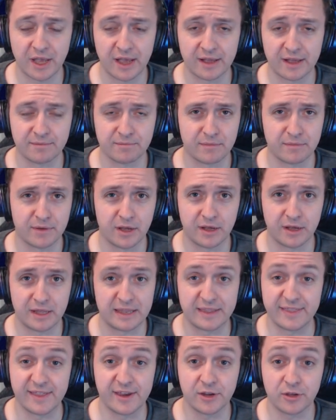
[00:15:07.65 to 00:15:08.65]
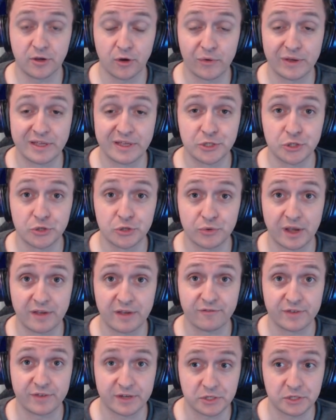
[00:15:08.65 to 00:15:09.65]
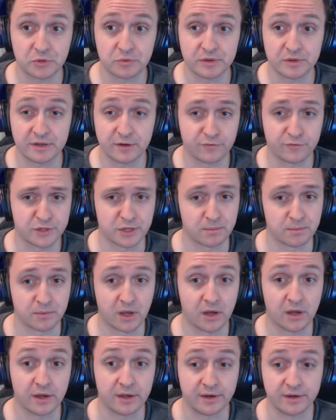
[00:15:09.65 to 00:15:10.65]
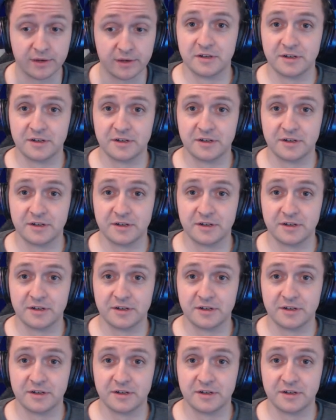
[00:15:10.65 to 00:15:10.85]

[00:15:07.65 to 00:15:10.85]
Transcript: at Atletico into a victory of some kind.